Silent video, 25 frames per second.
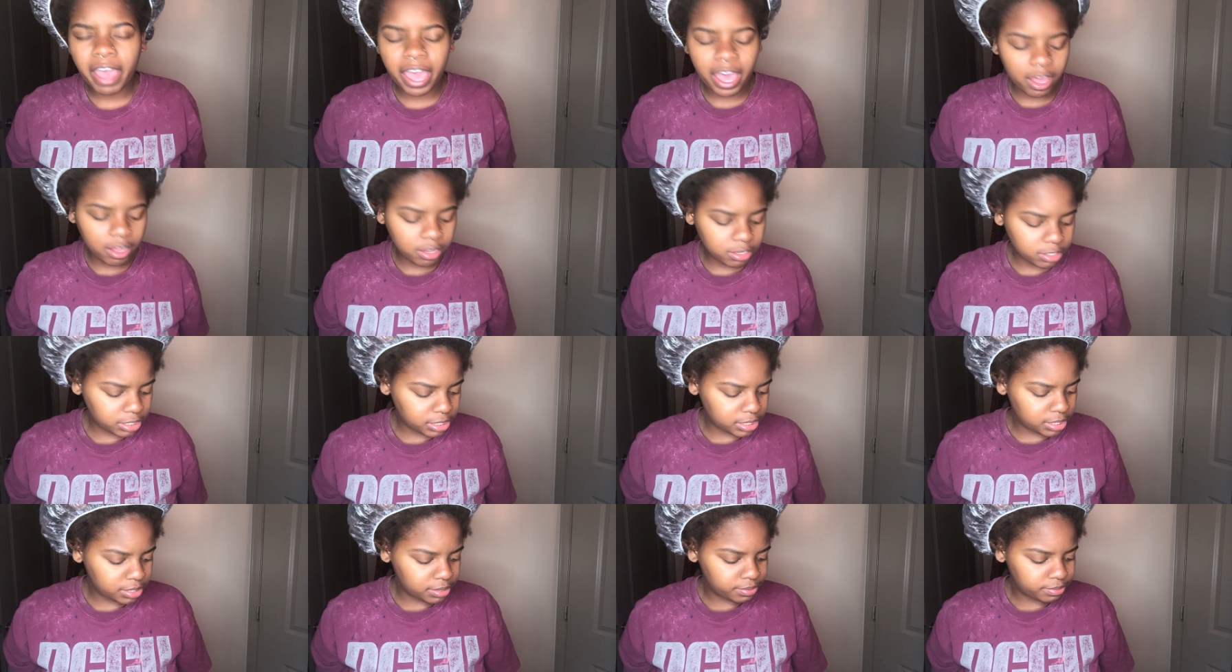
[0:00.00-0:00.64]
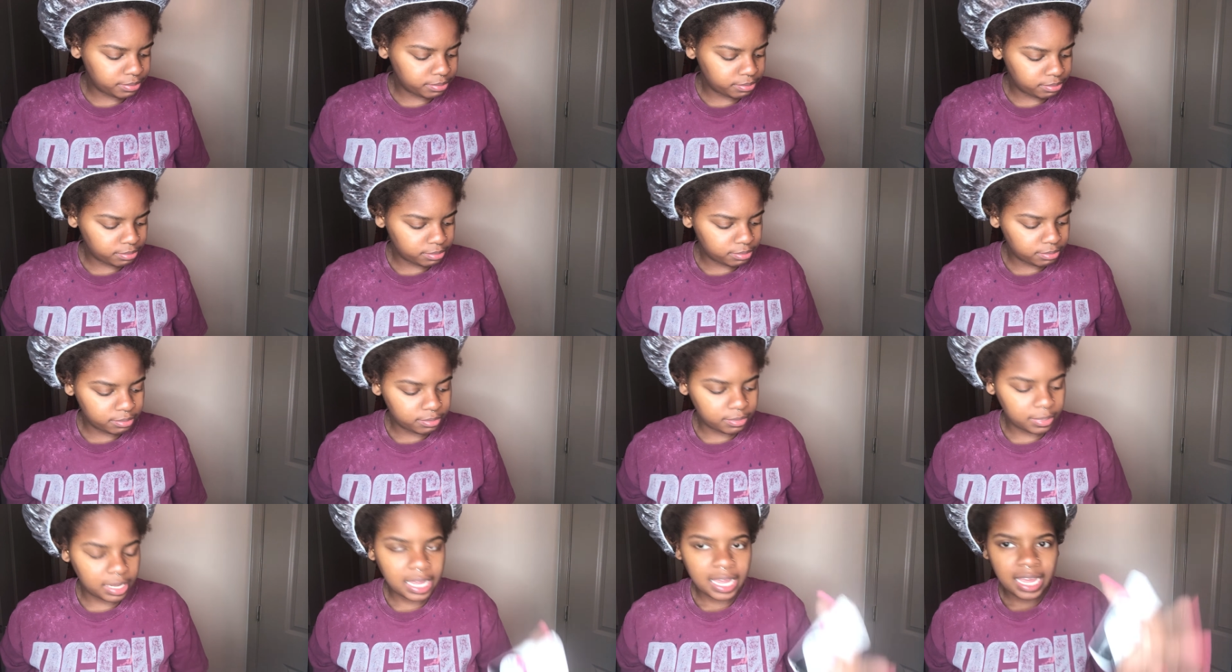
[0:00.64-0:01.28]
fails,
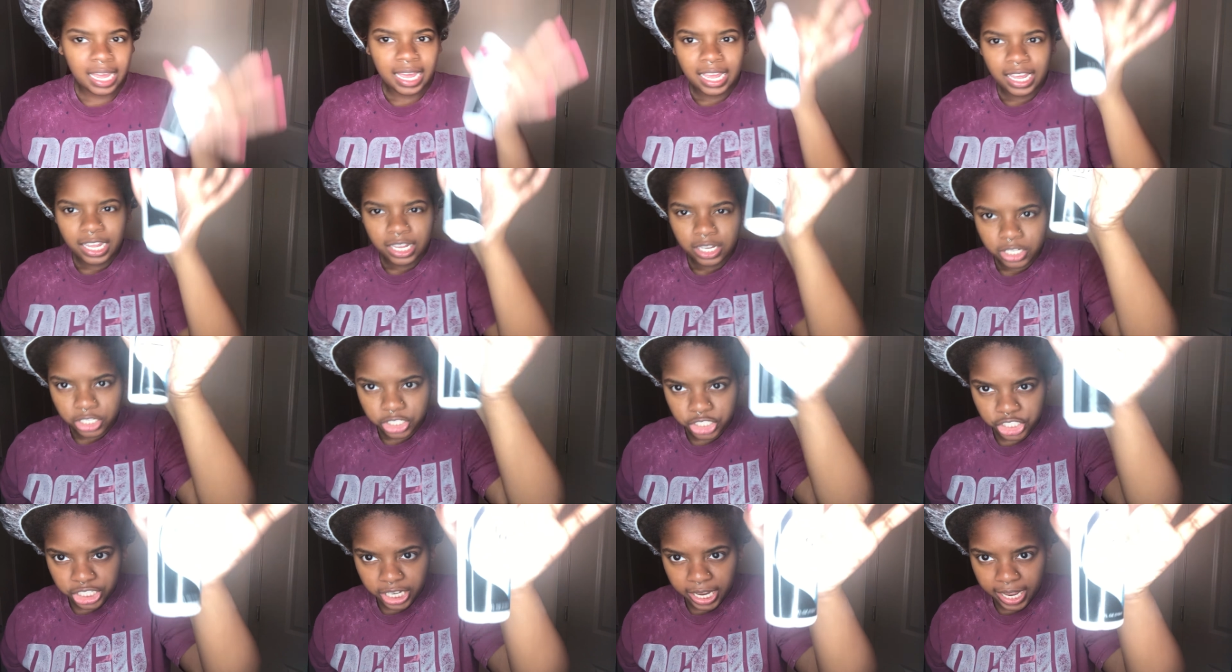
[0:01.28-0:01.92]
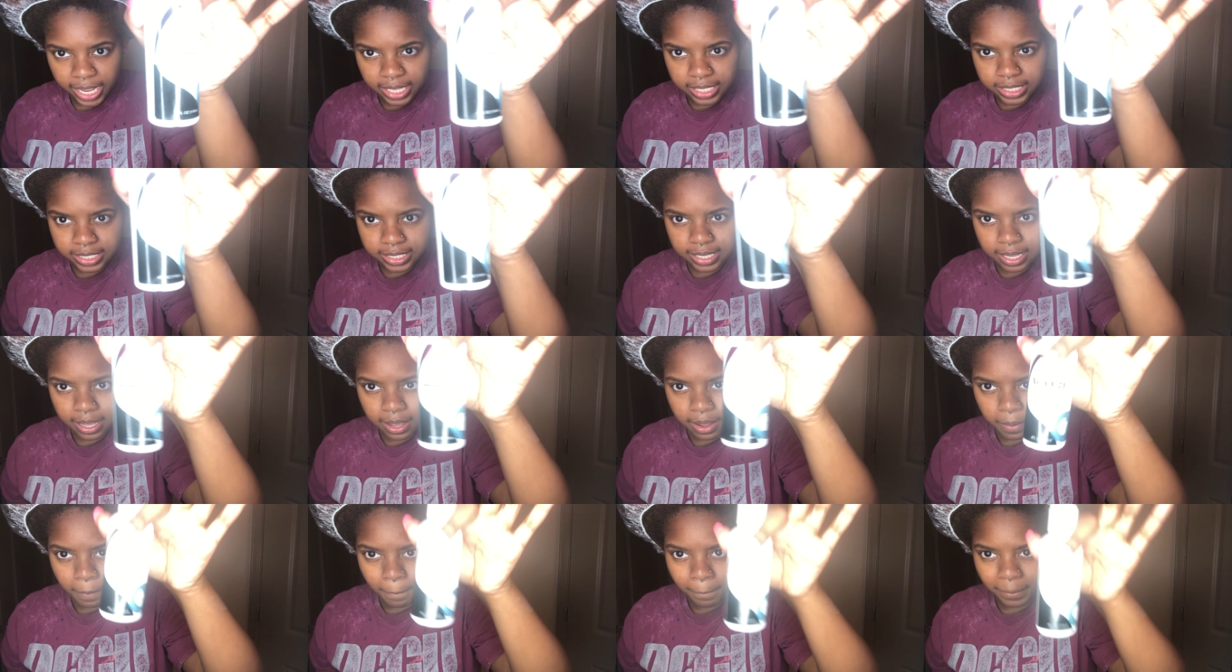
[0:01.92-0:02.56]
jet
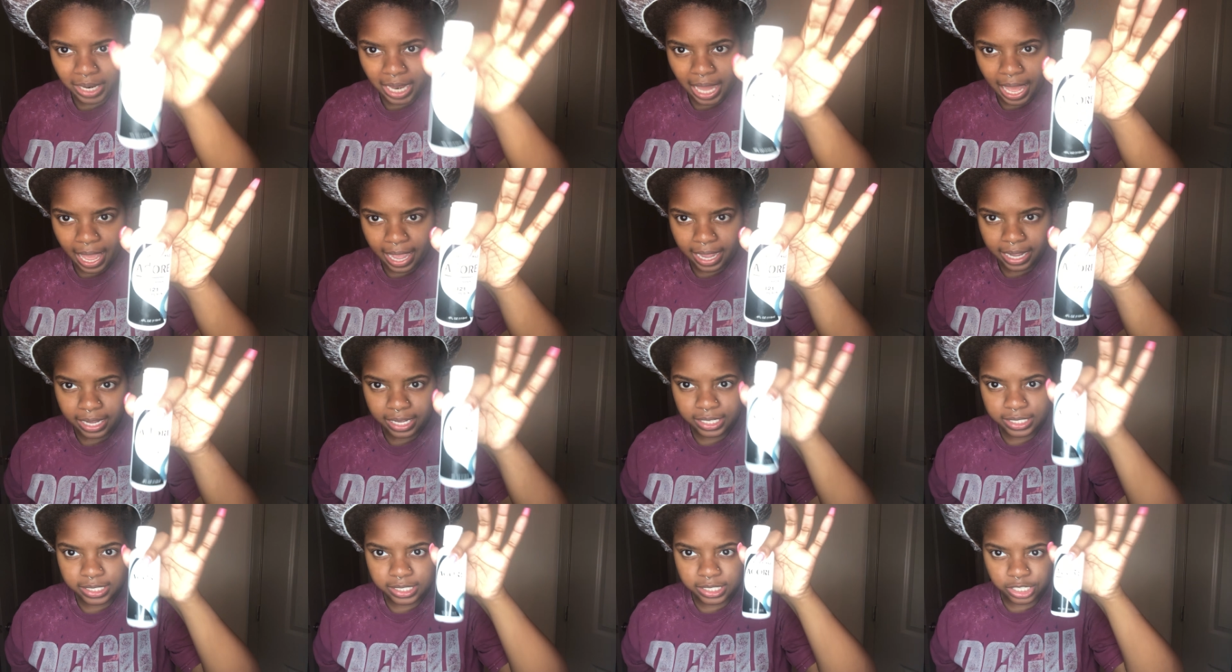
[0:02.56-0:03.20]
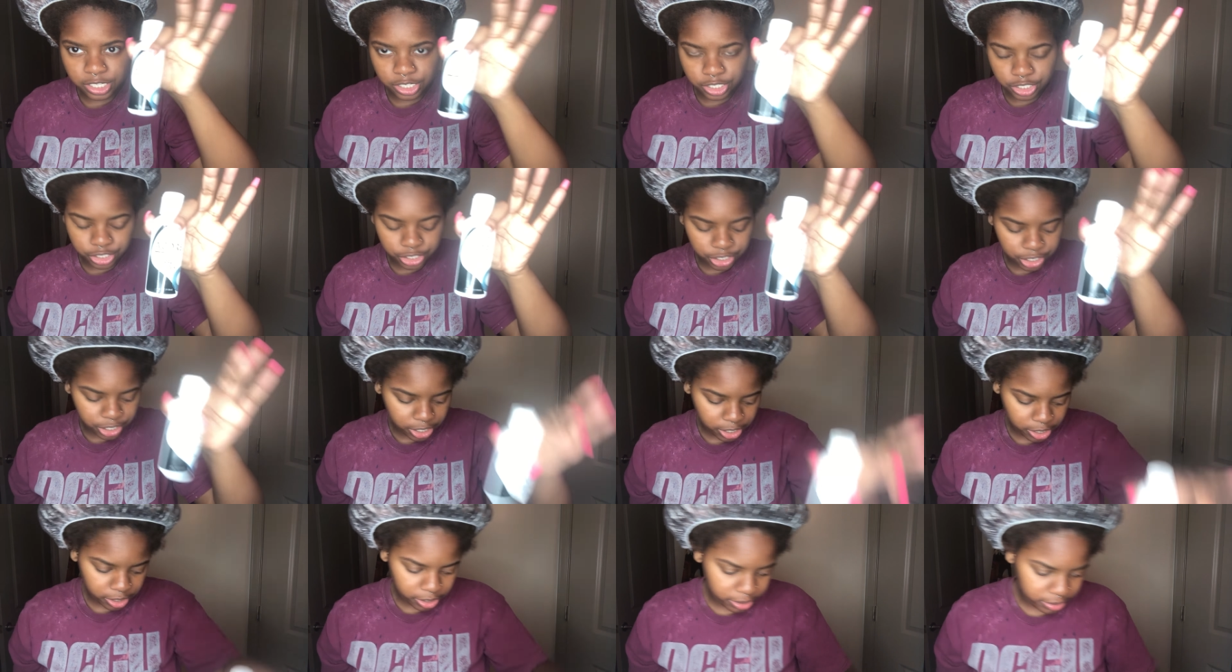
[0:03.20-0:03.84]
black, sister
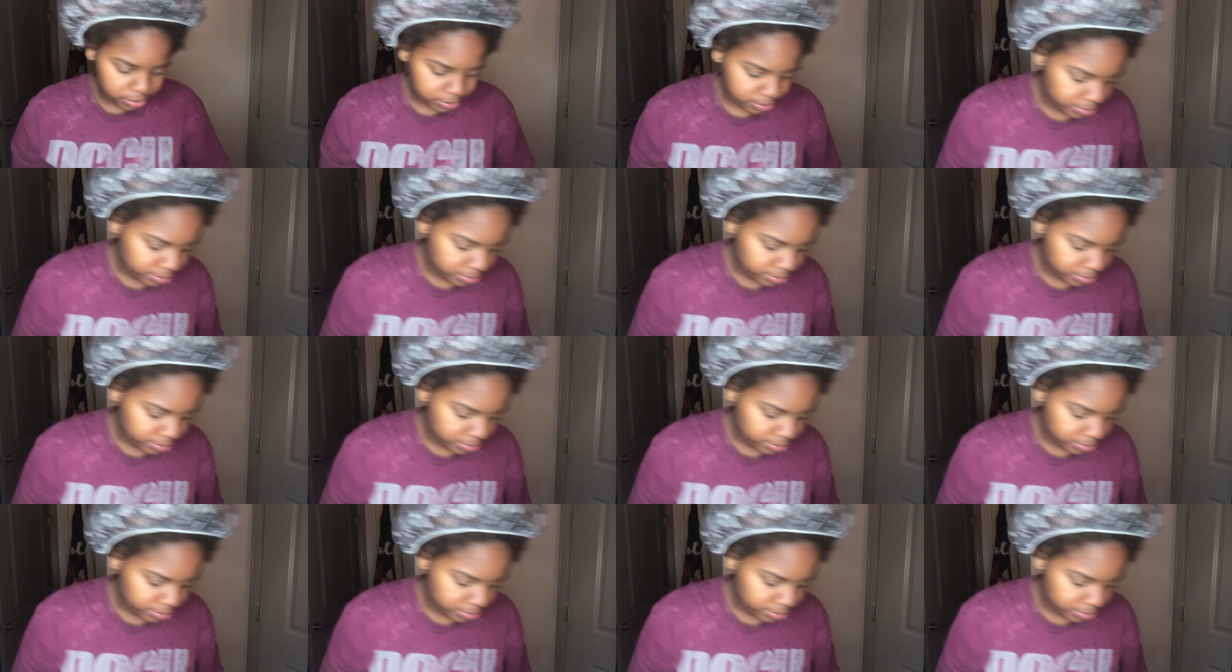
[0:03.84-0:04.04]
girl.